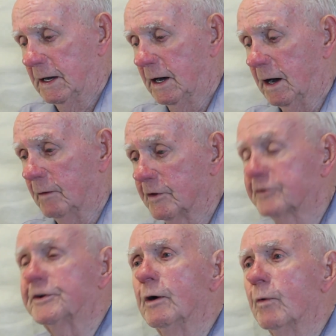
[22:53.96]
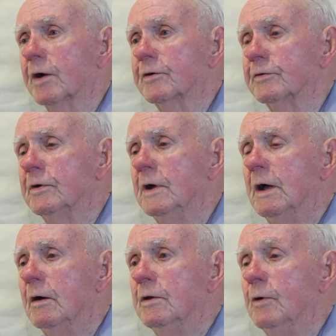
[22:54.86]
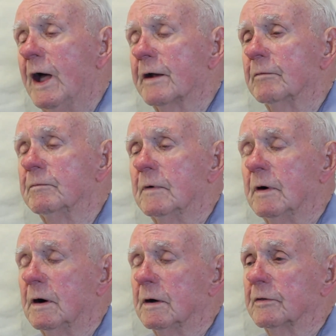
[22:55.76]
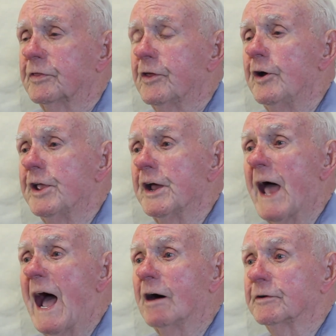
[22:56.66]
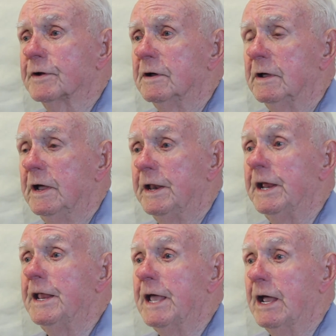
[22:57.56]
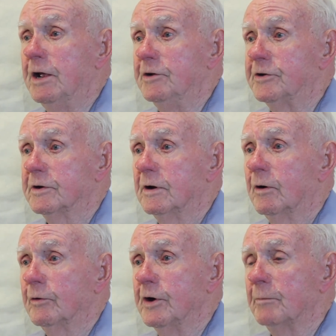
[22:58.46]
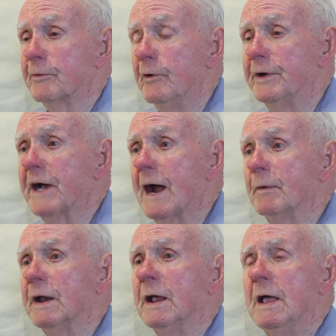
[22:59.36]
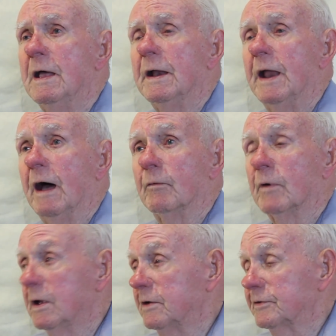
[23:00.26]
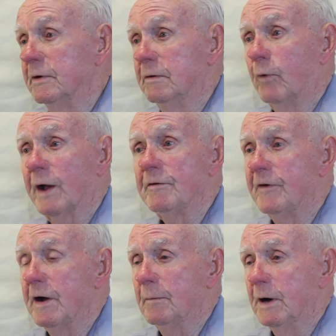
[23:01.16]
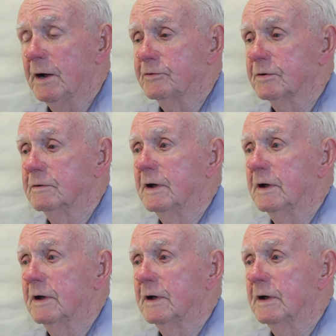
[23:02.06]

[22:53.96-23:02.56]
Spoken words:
the steel workers, you had a 30 and out at any age on your retirement. Now, it wasn't very much.